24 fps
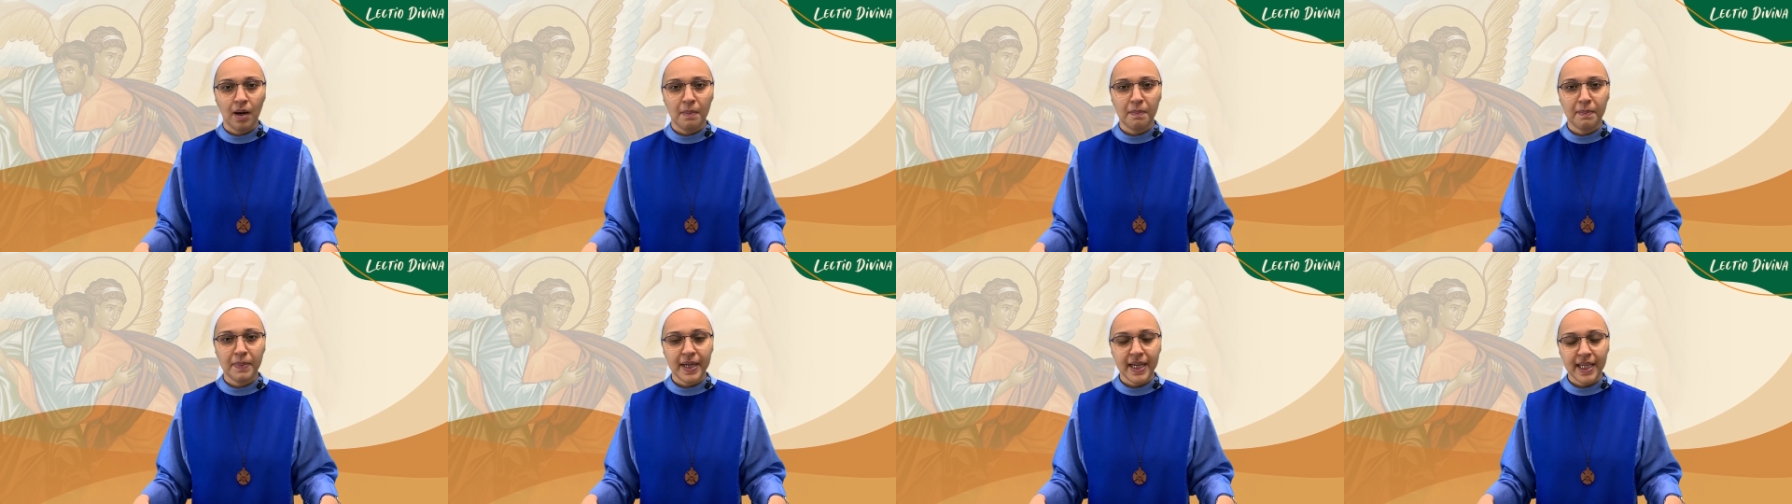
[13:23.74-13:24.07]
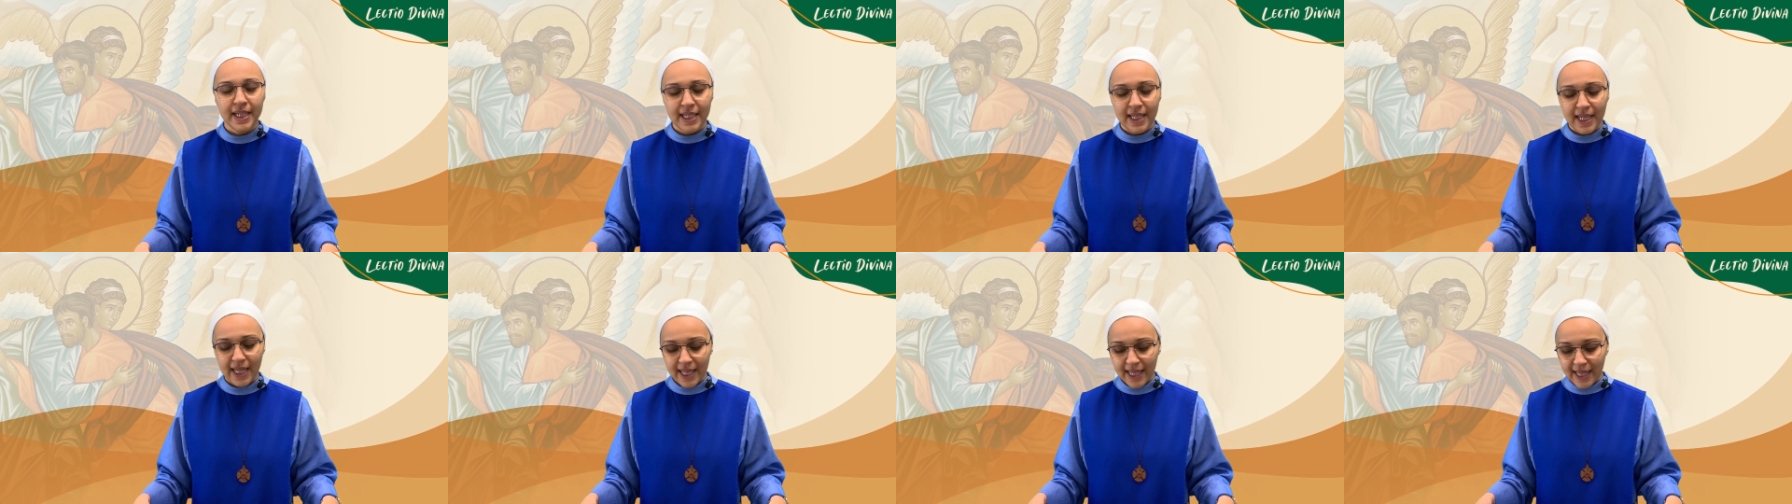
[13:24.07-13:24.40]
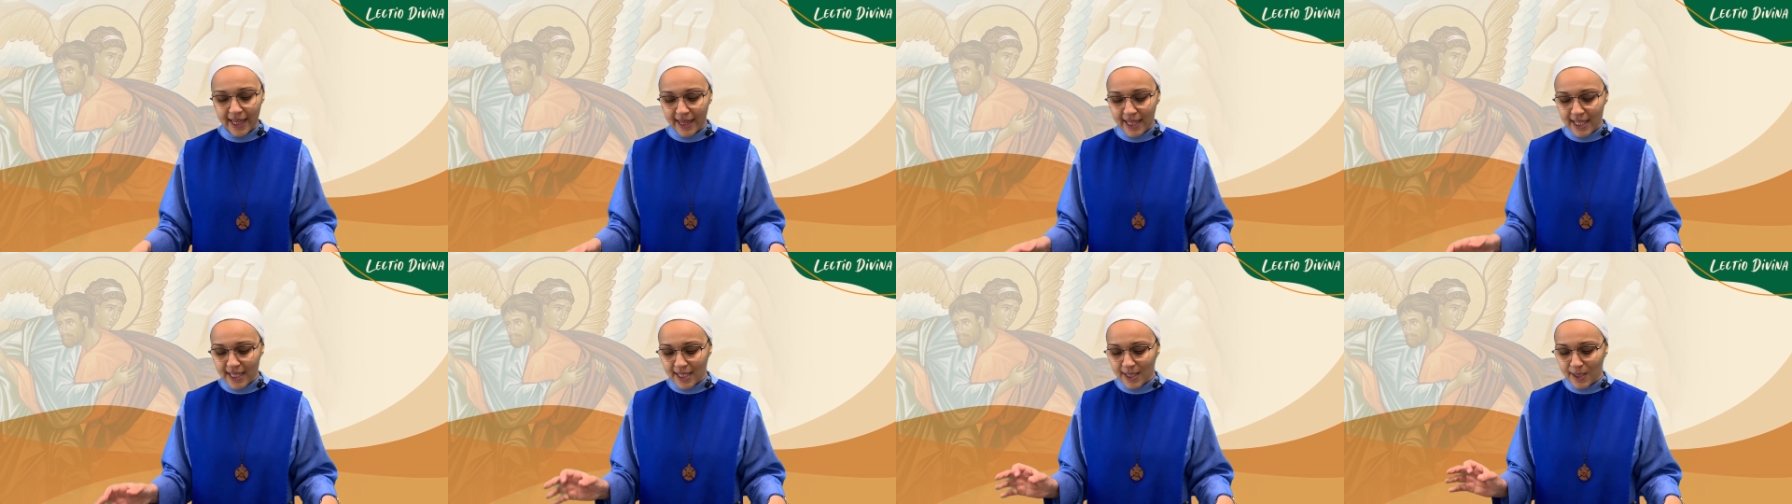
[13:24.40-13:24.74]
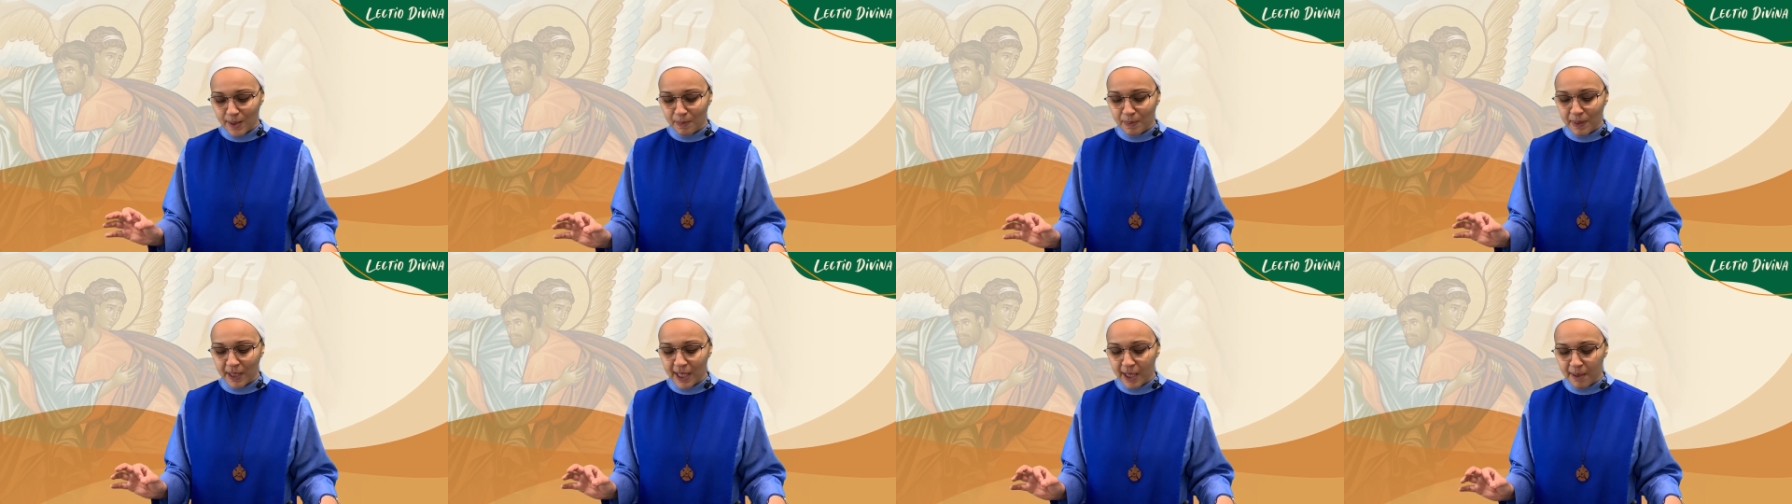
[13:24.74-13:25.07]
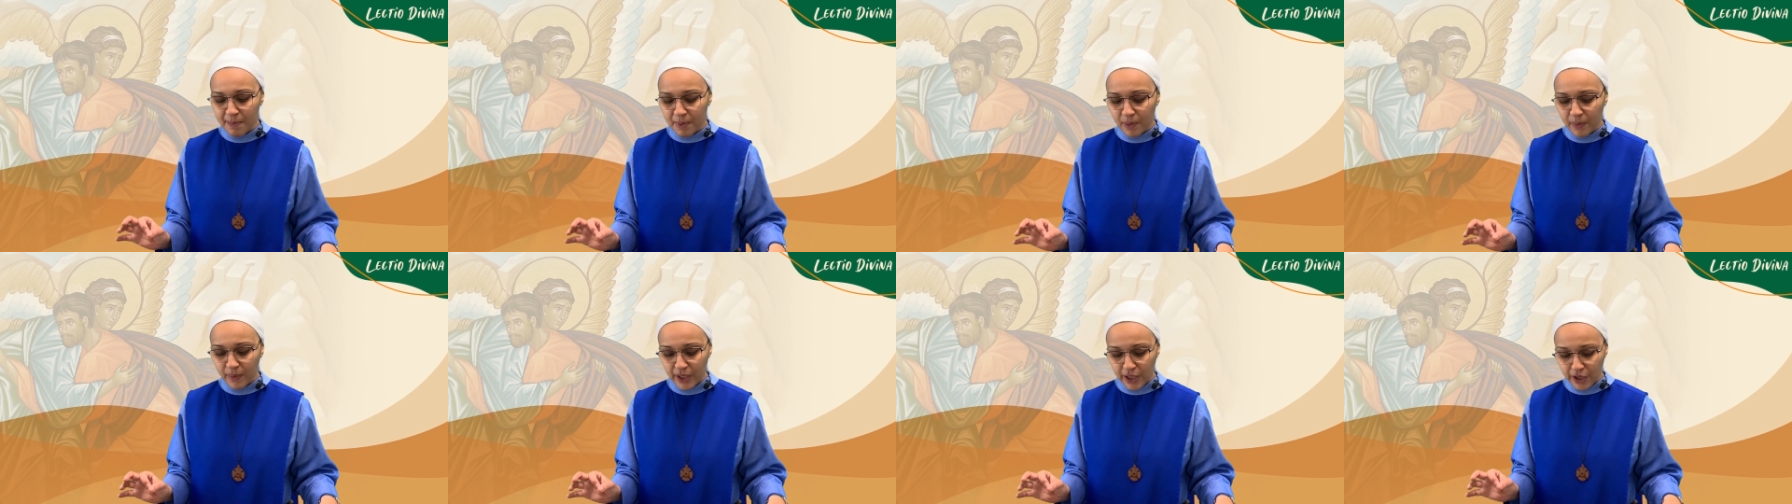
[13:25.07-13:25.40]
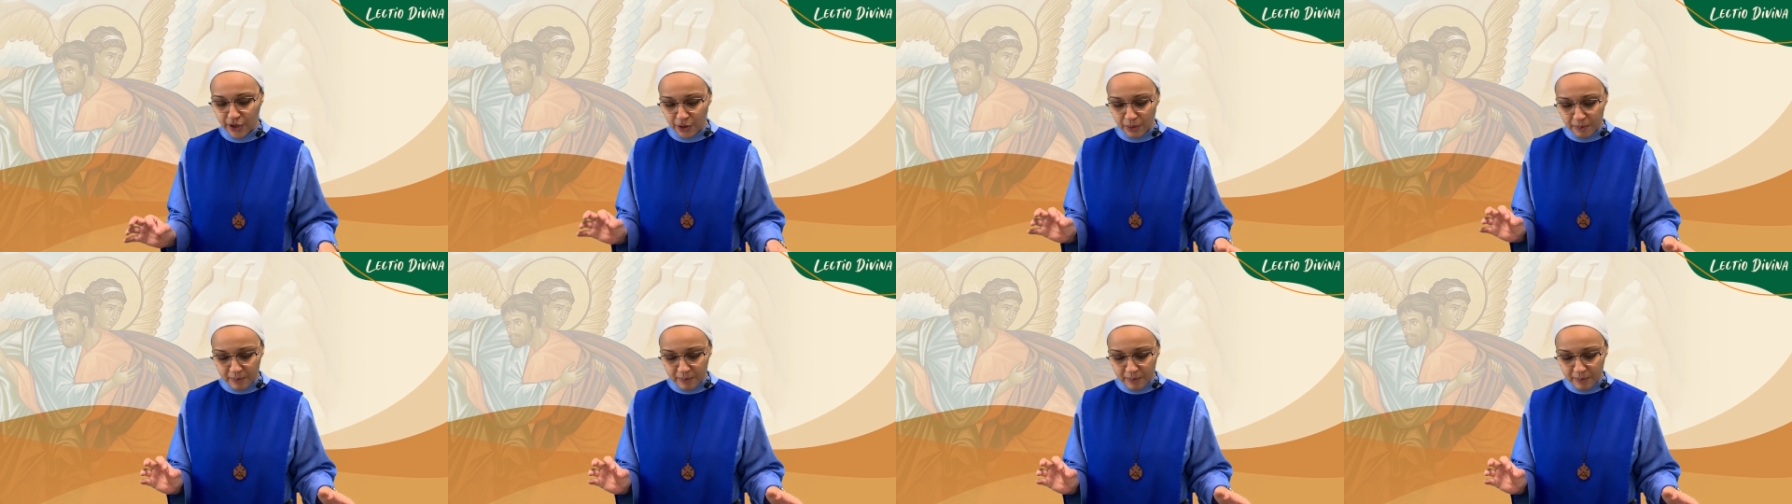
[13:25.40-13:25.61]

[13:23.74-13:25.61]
But these people here,